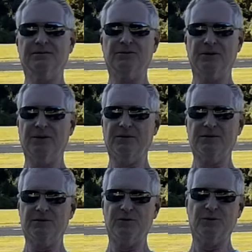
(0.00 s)

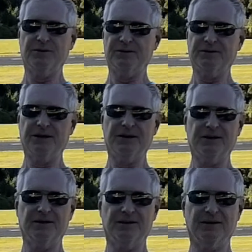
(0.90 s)
drones for
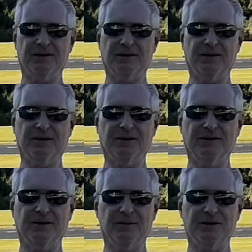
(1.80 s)
taking
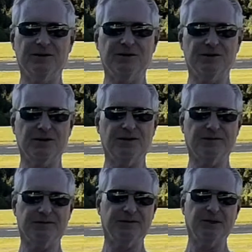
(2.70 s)
images of
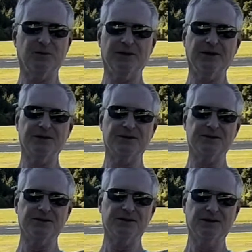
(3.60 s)
neat
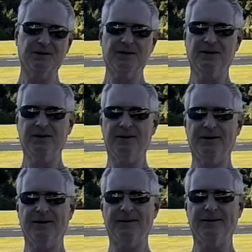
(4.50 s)
places.
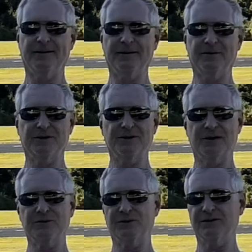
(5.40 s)
How many
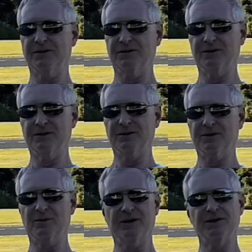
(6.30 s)
times are you going to do it?
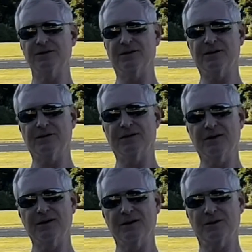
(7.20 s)
Depends on
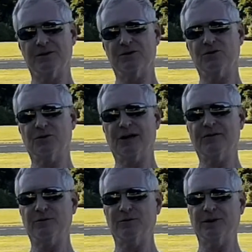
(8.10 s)
what your
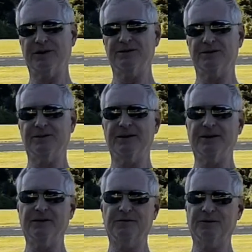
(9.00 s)
travel plans are
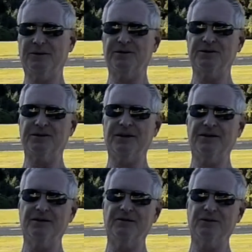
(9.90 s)
like. If you're going to stay
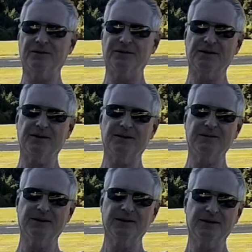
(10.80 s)
home all the time,
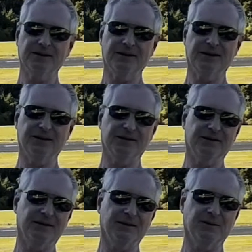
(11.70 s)
then
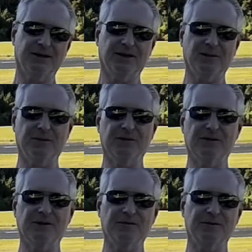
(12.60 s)
it may not be
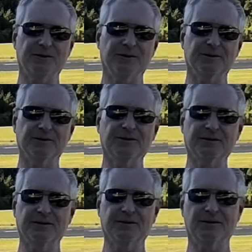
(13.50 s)
right for you.
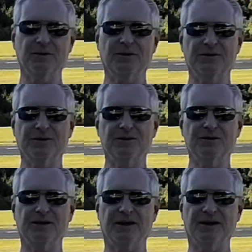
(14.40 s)
You have to
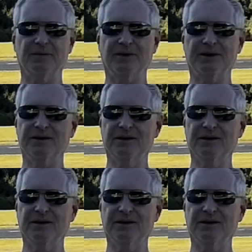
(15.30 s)
decide, but